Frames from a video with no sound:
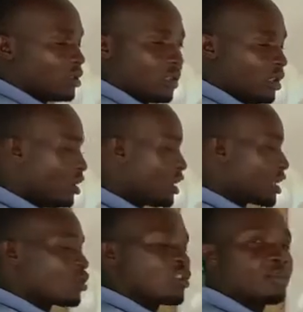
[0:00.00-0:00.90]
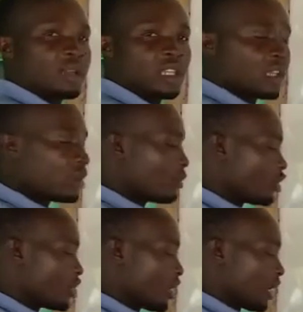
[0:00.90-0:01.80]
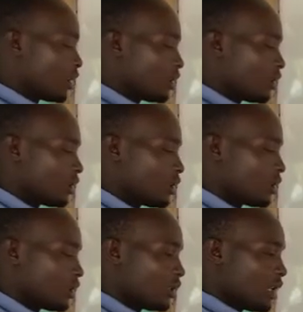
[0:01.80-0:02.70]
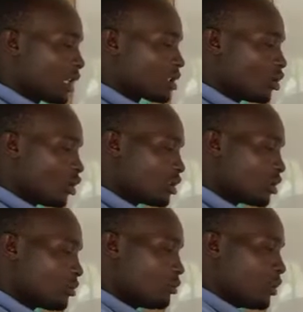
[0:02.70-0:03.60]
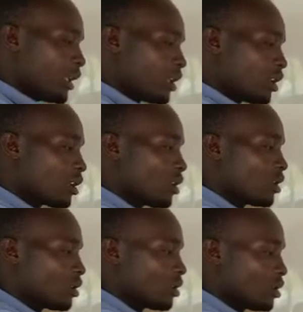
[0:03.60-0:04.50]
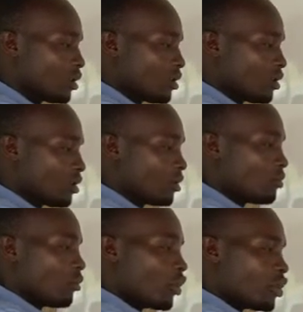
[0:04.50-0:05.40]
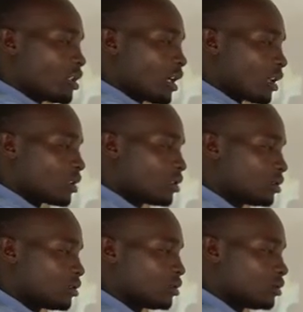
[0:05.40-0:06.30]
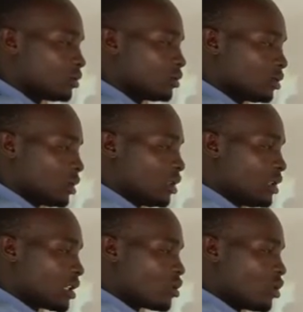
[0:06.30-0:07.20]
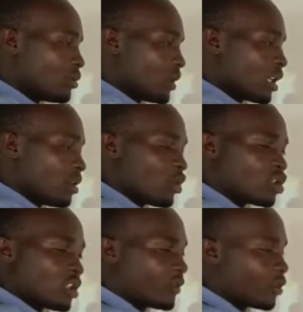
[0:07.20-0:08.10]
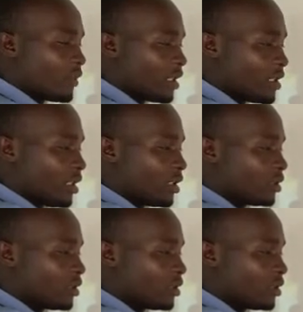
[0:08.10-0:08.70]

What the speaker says: It does not pick any moisture. Does not pick moisture. It does not pick any moisture from the sea.